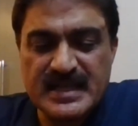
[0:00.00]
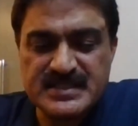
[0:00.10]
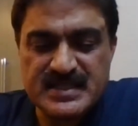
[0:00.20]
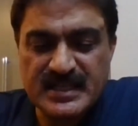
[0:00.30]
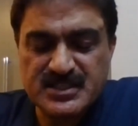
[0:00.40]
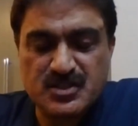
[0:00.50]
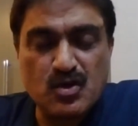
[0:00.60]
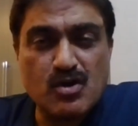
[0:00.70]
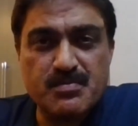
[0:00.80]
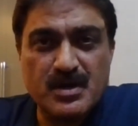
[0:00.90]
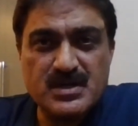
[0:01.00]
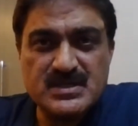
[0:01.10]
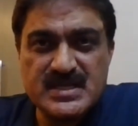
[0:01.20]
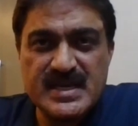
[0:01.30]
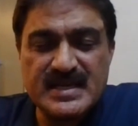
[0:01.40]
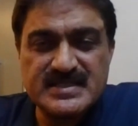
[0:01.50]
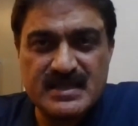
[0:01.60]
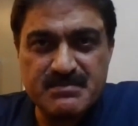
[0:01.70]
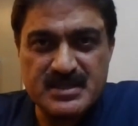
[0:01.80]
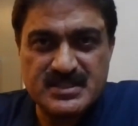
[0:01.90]
let's talk about
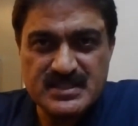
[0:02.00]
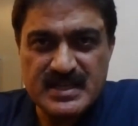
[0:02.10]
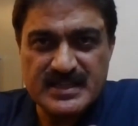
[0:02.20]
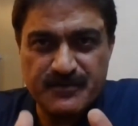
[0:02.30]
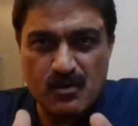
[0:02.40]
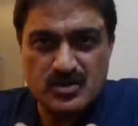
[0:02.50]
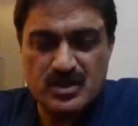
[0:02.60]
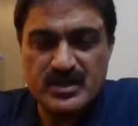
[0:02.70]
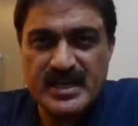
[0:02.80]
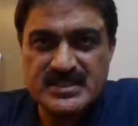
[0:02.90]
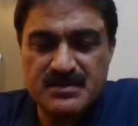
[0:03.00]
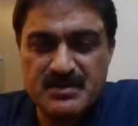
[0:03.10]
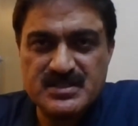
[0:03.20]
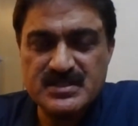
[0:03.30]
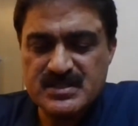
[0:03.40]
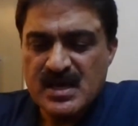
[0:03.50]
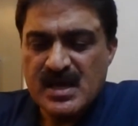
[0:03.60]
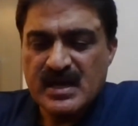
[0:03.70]
DXN business. Let's focus on DXN business.